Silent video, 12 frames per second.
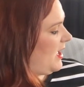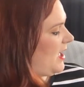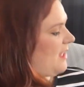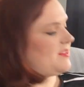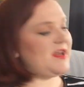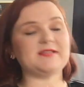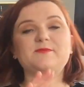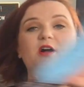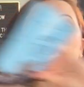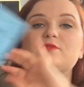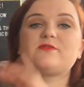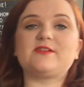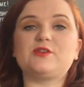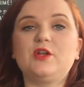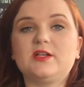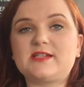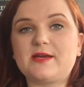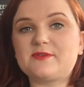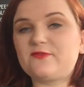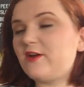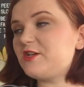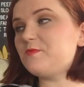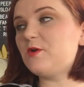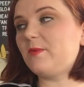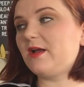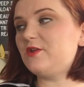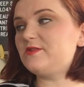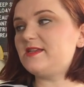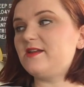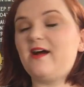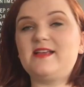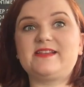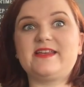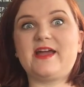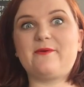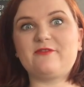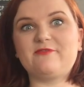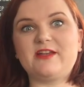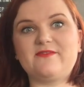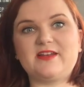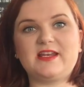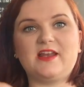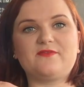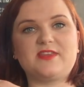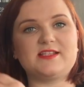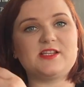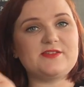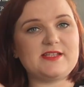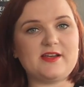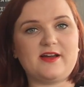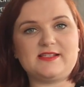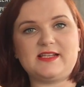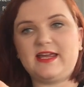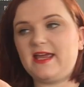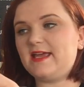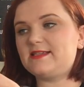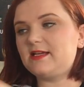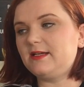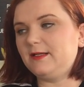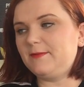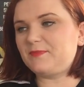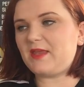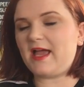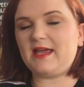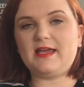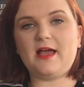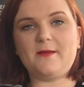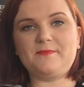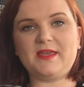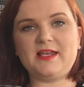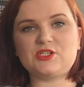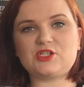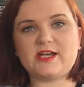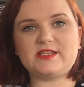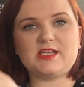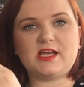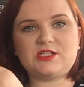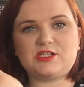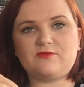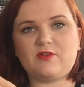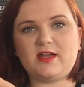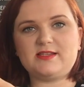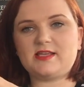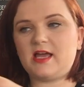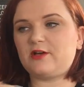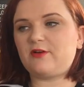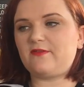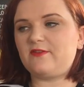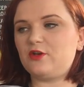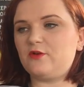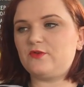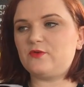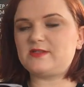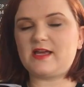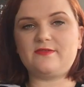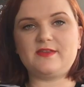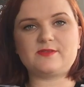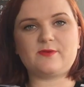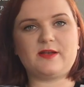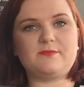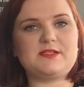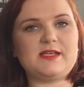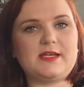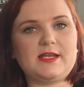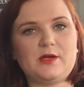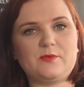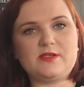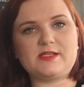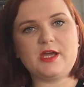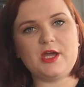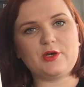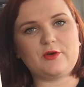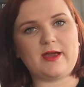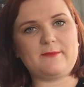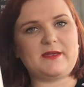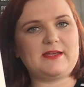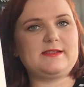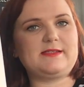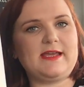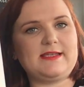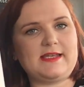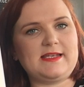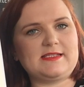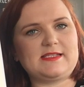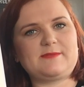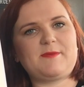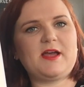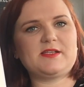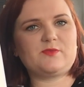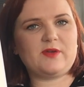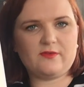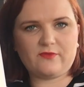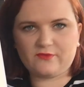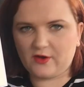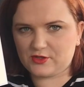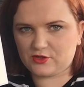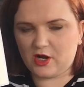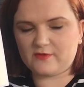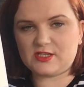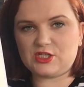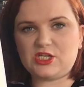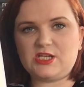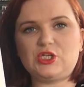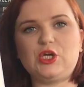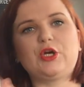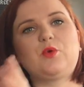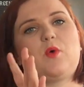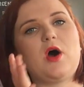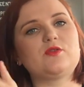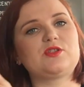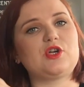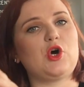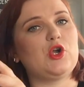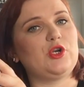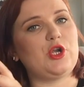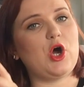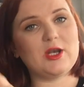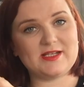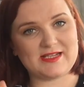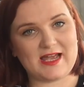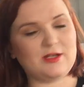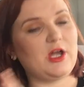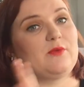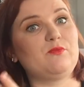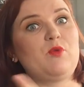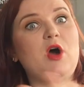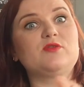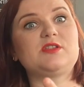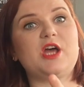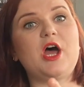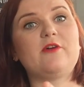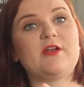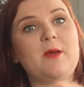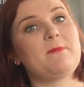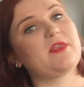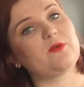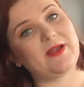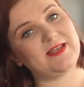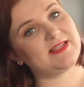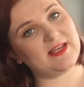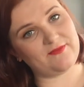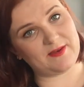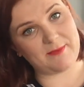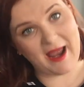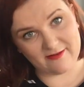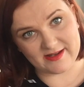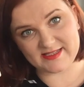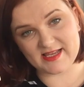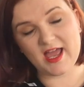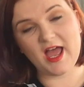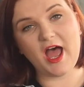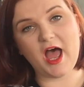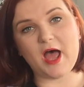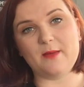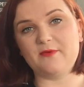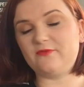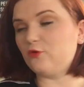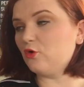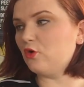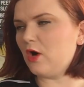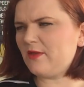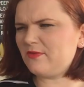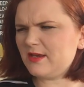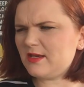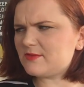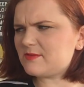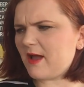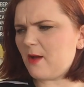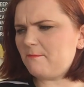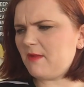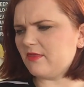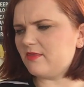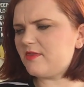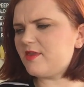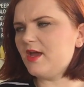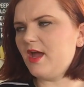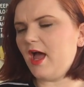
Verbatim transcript: Uh, the next book I also read on holiday was French Milk by Lucy Knisley. Now I really really love this. Lucy Knisley is a um, illustrator. She writes uh, graphic novels, and this one in particular was great because it's interspersed with photographs that she took whilst on holiday, whilst her and her mother went to live in Paris um, for I think it was about a month.